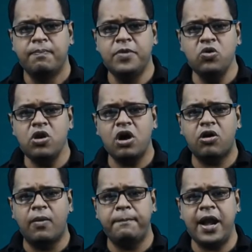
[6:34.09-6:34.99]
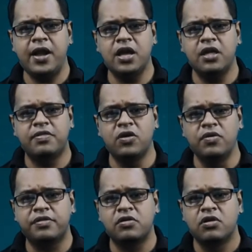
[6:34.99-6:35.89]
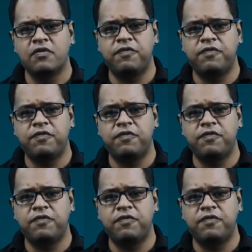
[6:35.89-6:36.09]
Mu law compending is used